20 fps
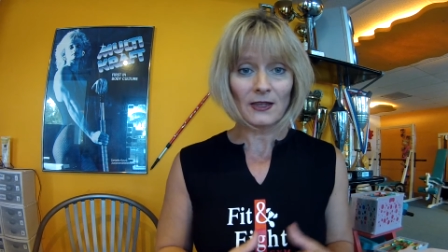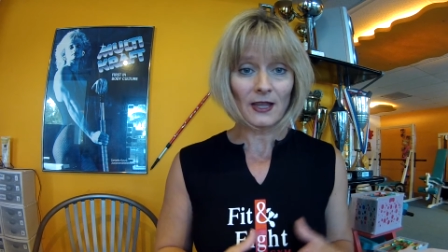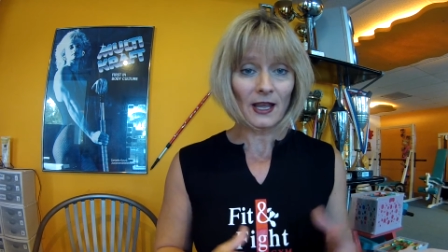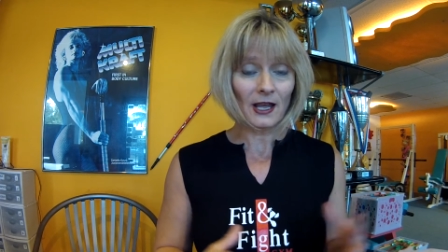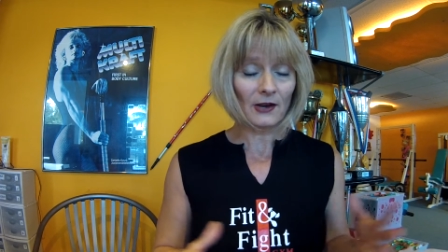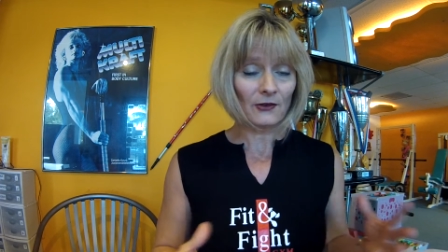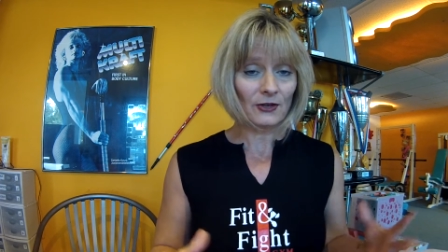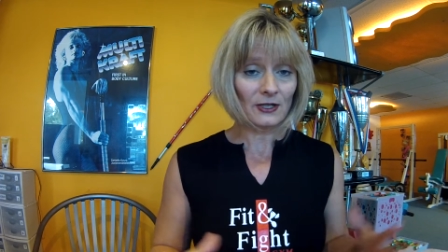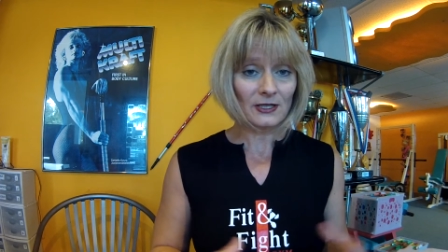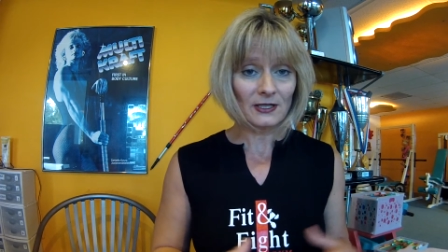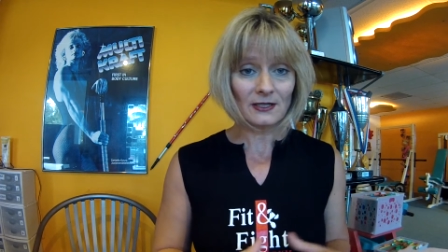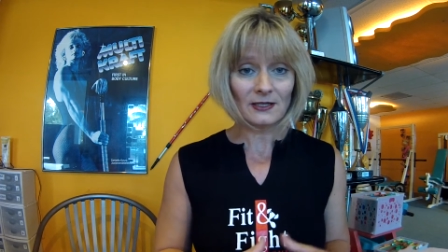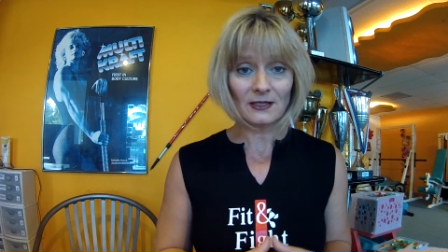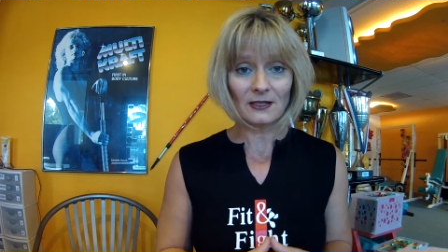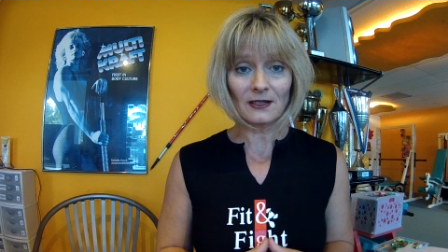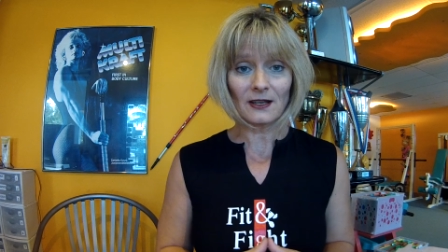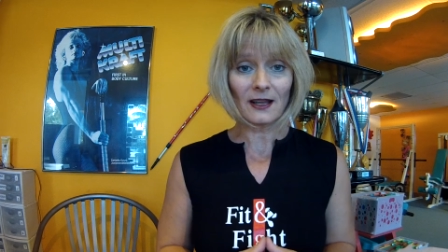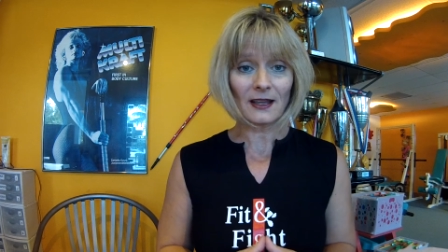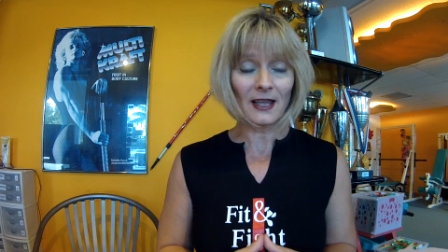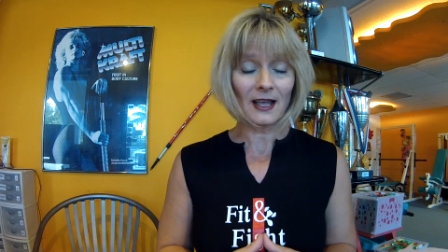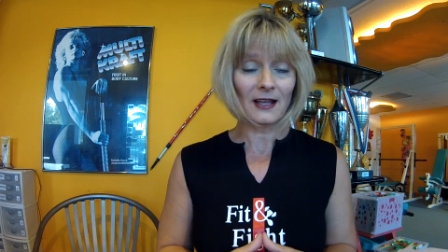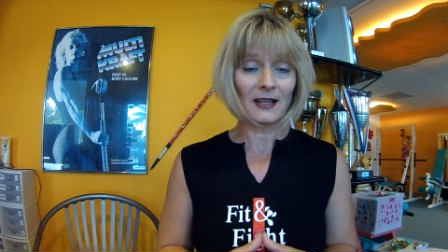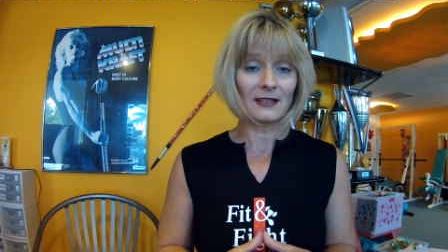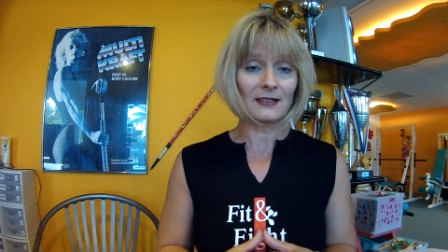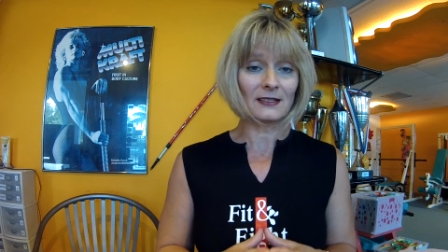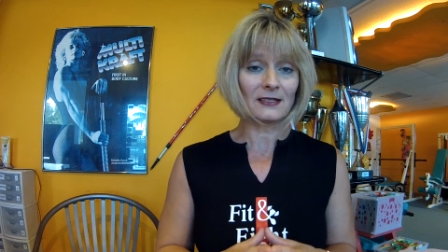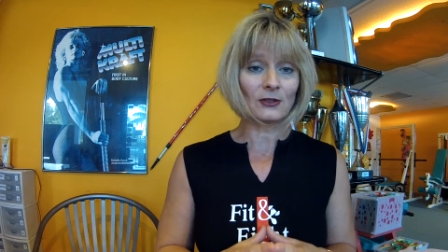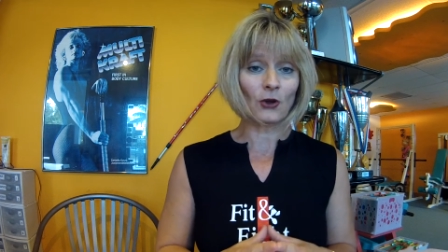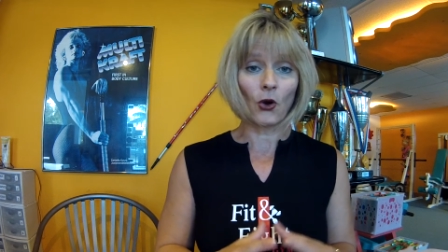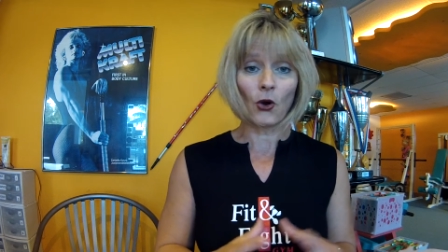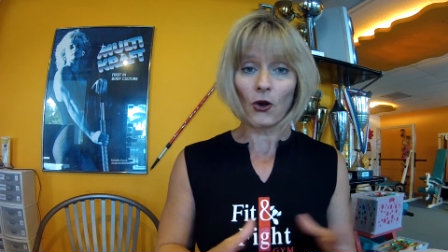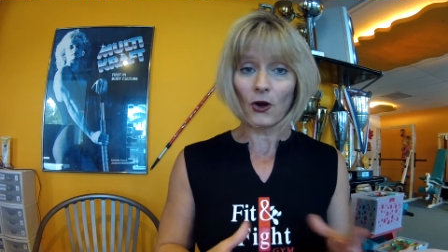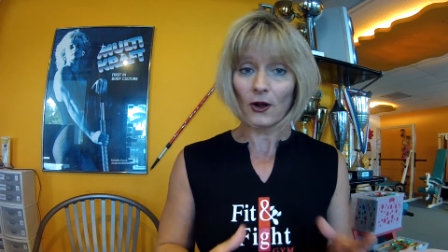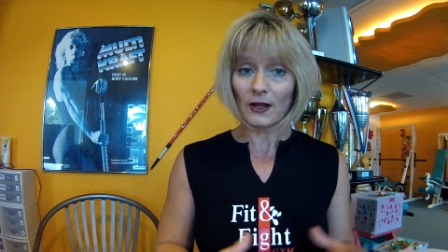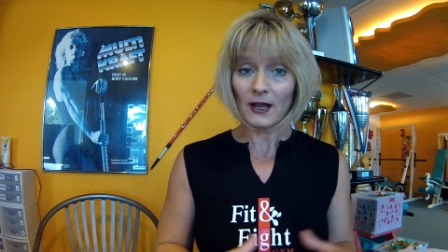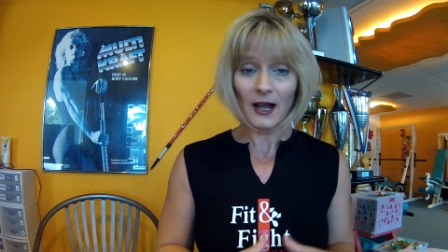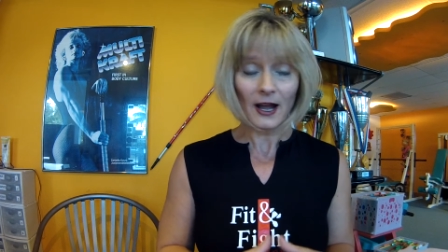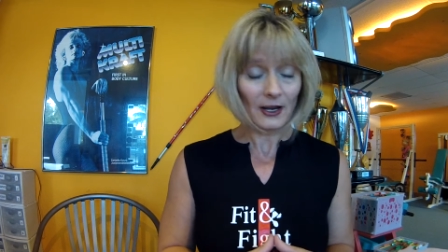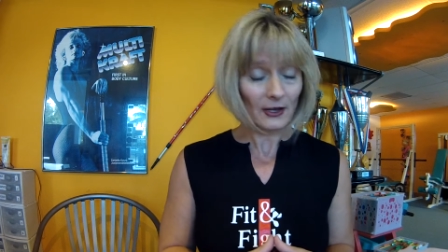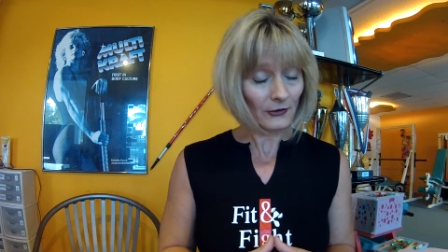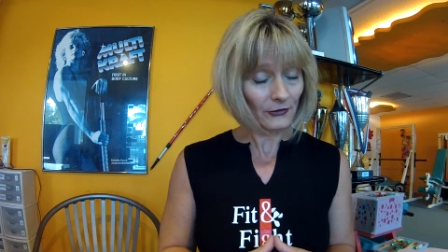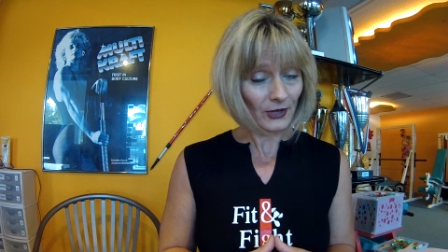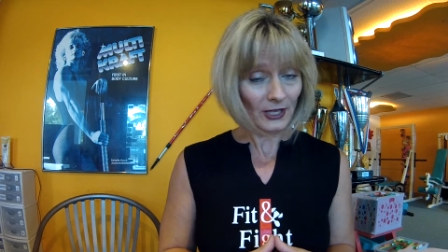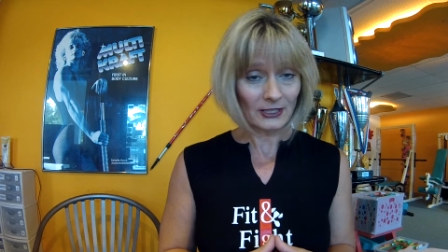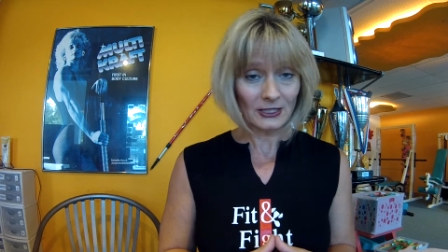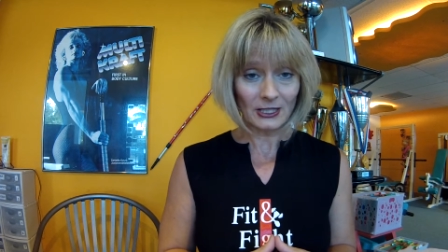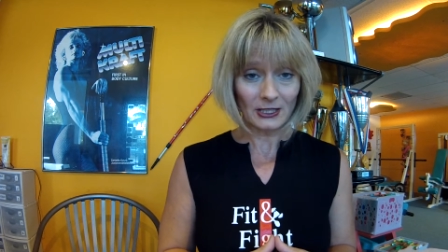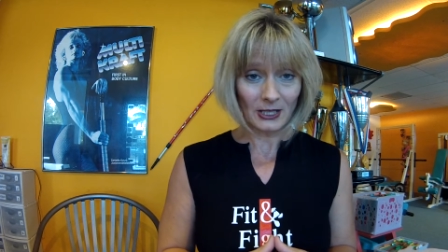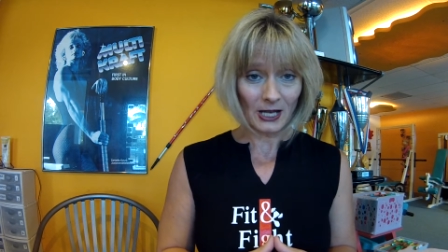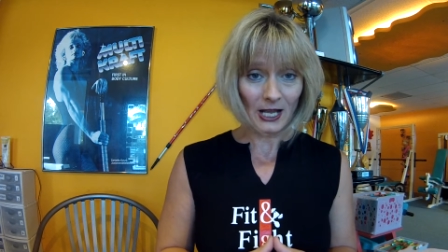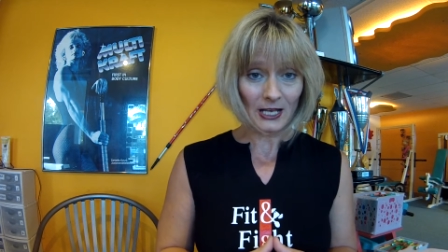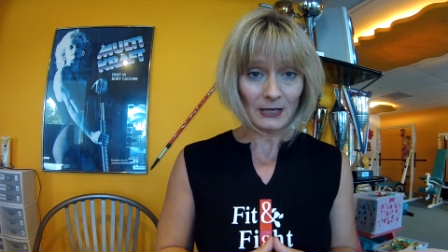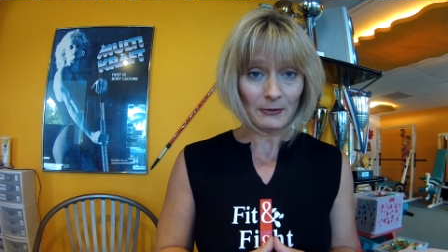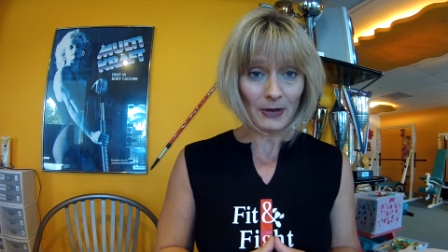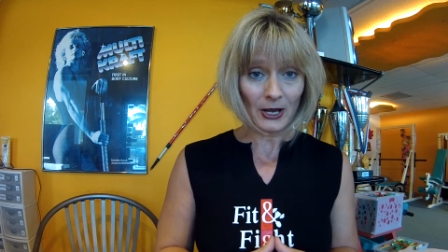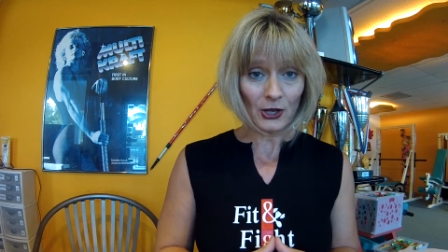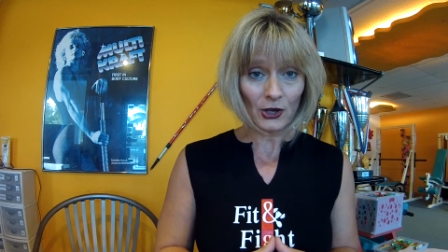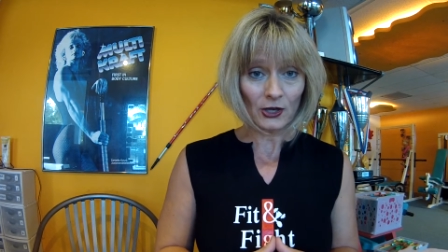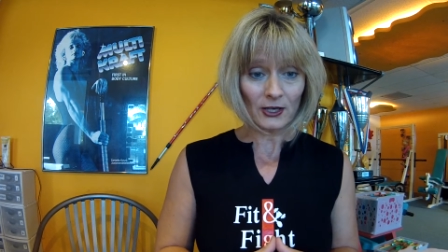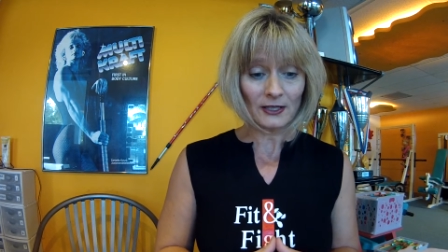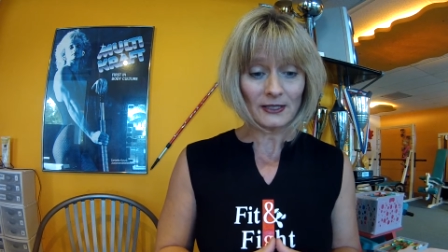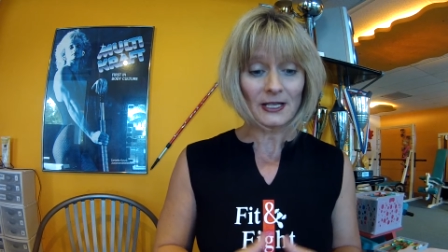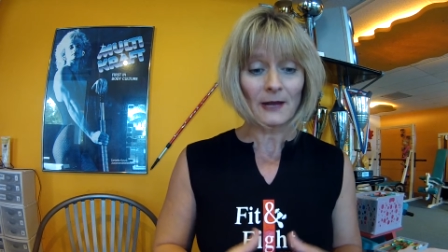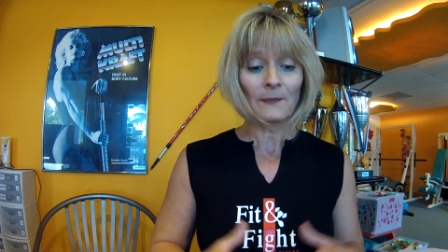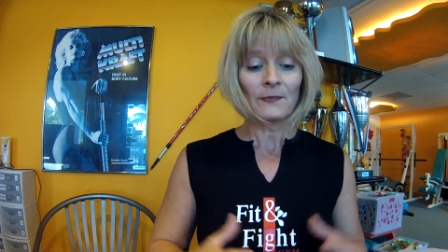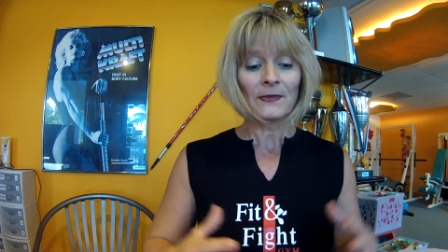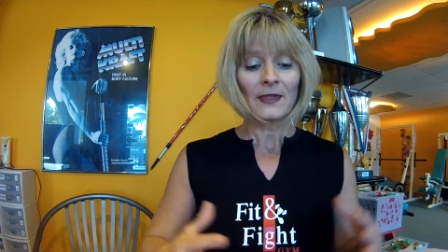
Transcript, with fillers: they are resistant against all kind of anti antibiotics